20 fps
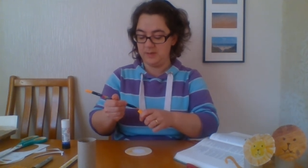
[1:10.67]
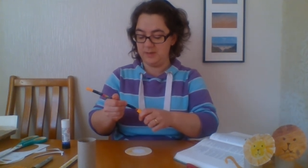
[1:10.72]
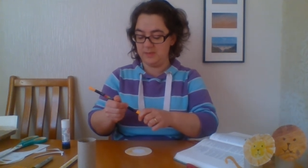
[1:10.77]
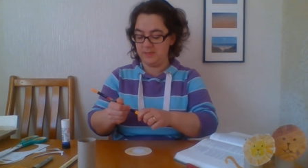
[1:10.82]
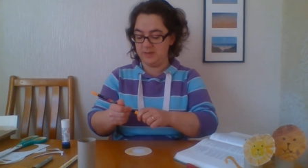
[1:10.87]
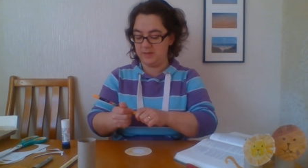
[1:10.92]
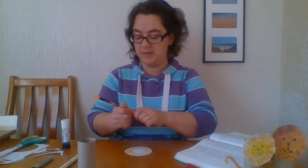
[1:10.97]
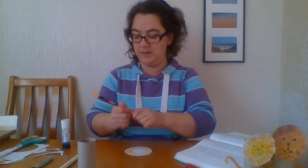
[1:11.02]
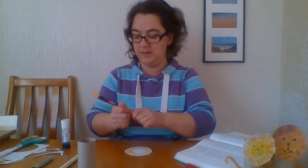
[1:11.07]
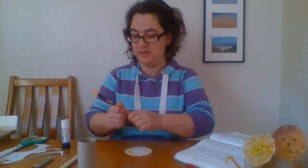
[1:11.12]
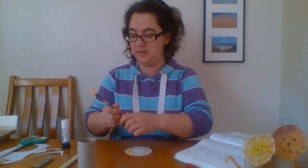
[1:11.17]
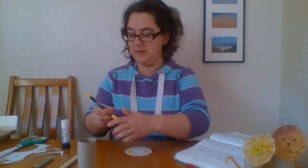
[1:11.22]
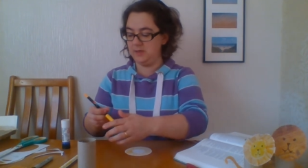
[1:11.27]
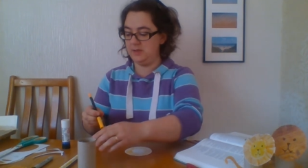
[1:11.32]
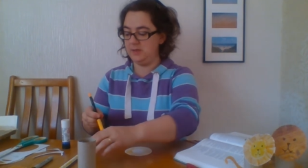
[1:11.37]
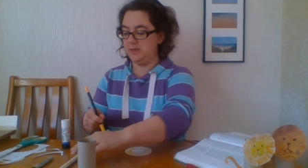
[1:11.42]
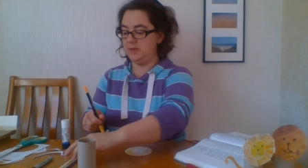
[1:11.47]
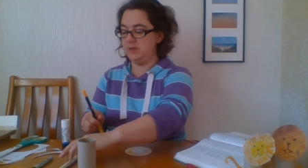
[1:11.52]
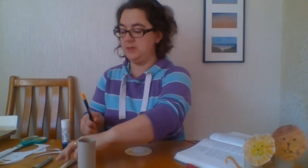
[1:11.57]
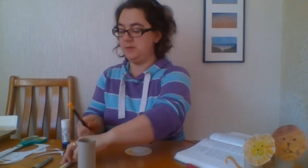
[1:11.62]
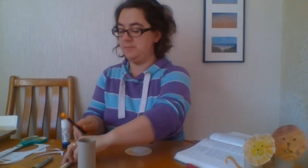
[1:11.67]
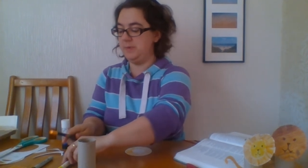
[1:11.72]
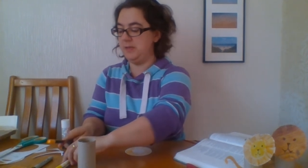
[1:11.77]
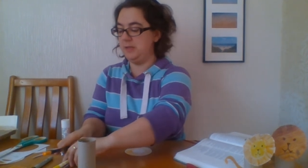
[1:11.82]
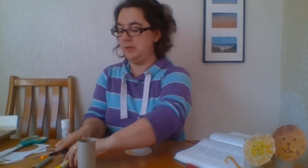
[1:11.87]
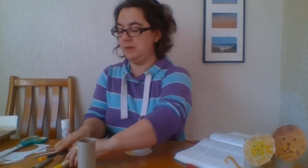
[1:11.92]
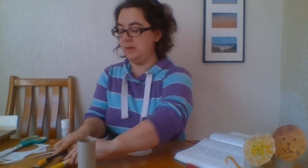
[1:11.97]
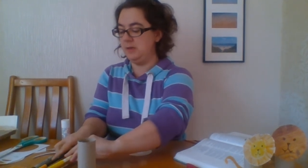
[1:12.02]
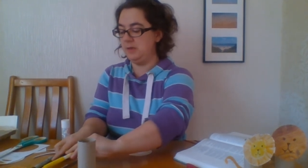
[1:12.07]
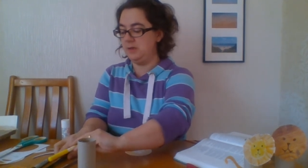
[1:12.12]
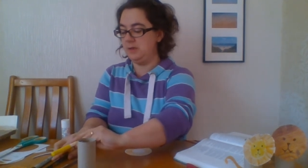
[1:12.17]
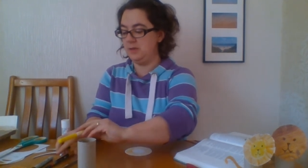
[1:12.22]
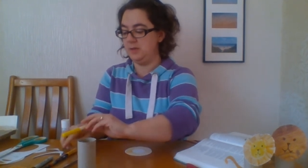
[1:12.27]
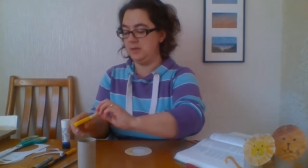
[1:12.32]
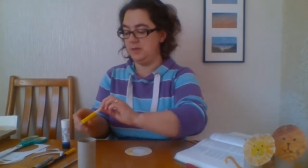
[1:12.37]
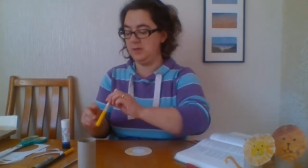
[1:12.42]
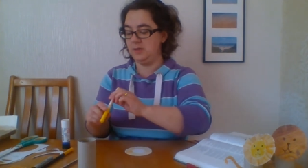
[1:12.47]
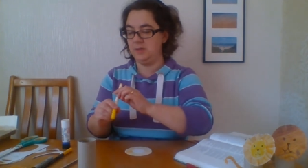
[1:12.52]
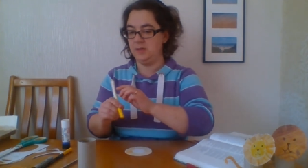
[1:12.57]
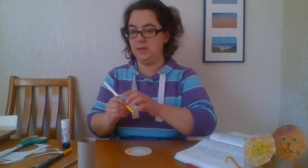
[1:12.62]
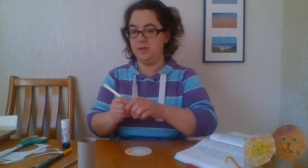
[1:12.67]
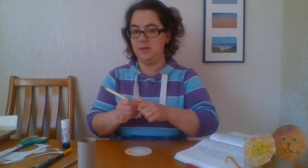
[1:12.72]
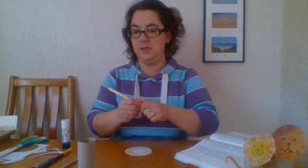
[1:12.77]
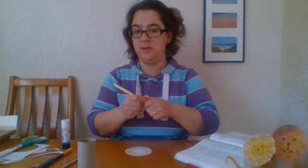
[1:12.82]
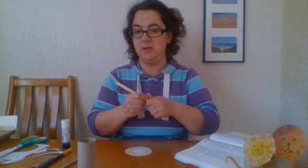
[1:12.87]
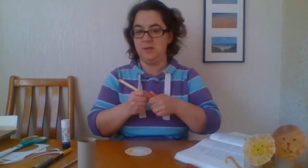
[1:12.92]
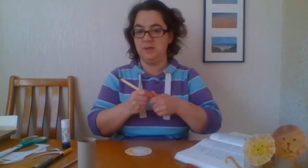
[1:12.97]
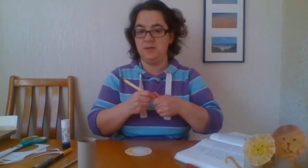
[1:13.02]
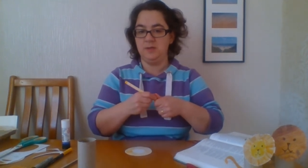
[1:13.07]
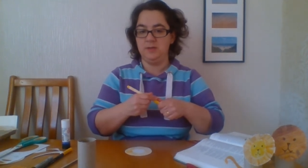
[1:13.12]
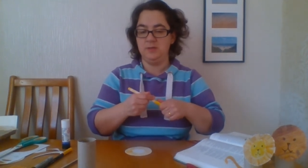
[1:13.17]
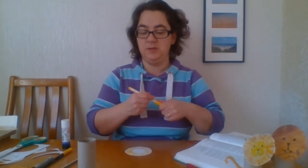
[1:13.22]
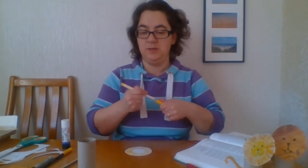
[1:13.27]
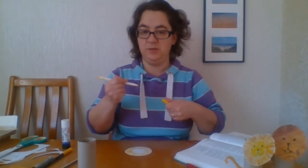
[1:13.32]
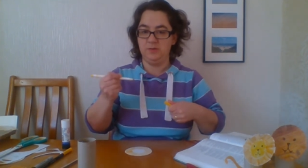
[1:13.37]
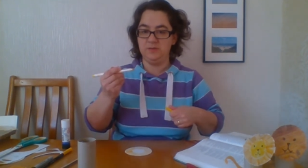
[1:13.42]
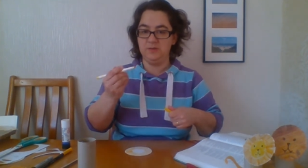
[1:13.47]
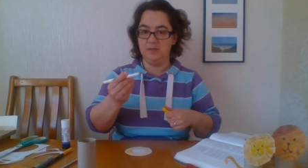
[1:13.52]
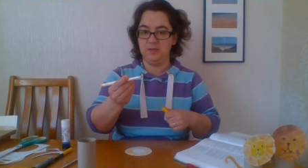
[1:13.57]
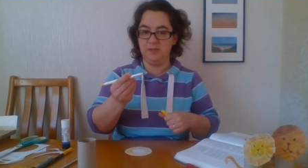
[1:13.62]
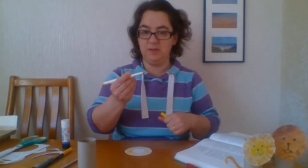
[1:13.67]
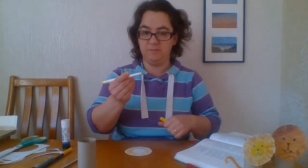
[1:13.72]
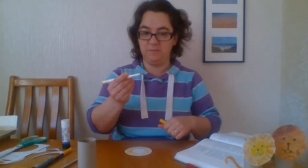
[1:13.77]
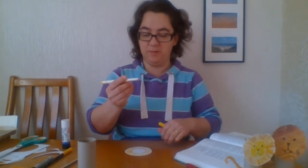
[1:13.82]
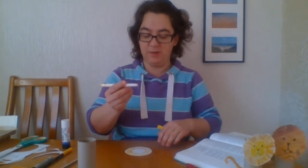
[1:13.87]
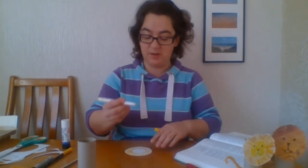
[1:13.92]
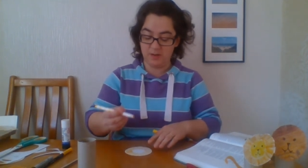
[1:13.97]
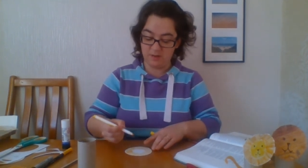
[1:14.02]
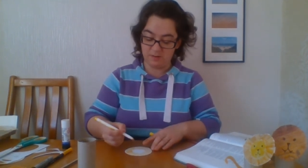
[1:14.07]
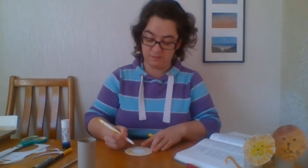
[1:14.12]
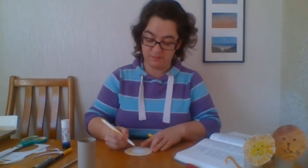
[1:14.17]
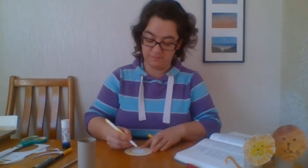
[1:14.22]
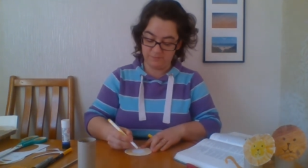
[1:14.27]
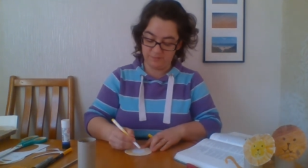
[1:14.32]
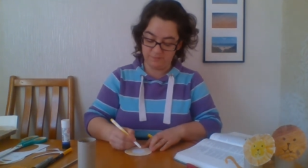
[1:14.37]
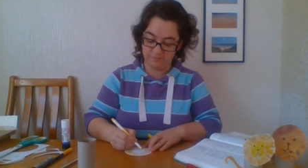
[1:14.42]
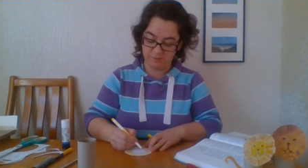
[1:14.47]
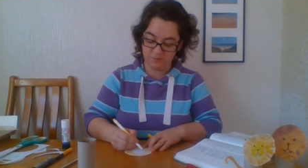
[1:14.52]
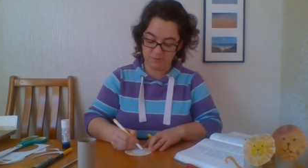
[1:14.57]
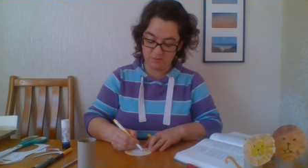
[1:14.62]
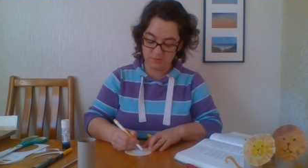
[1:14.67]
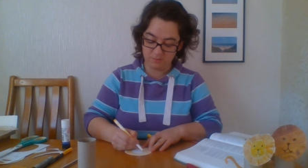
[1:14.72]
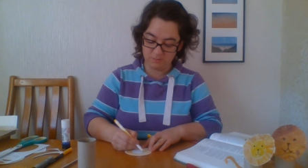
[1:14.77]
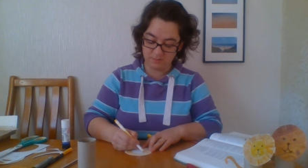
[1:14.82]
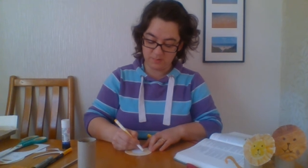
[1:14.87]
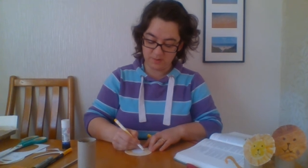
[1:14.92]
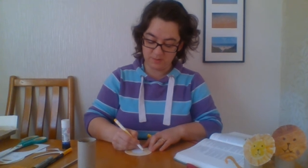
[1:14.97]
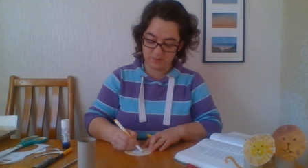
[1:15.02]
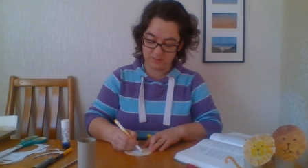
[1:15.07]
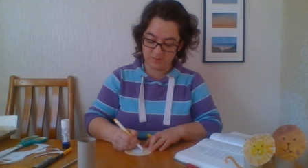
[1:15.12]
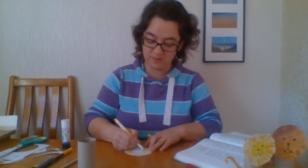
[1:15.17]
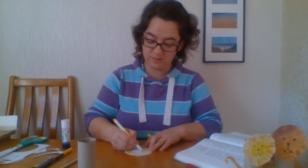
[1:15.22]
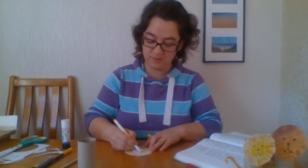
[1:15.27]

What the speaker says: And then in the middle, using a different colour if you've got one,